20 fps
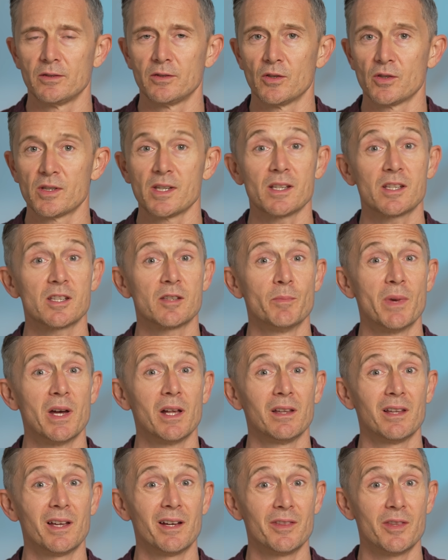Does it
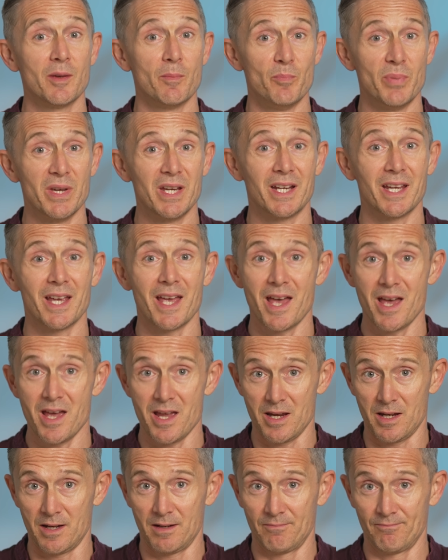smell like the big
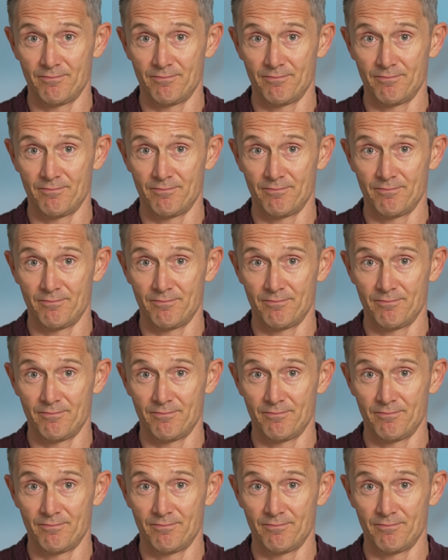A?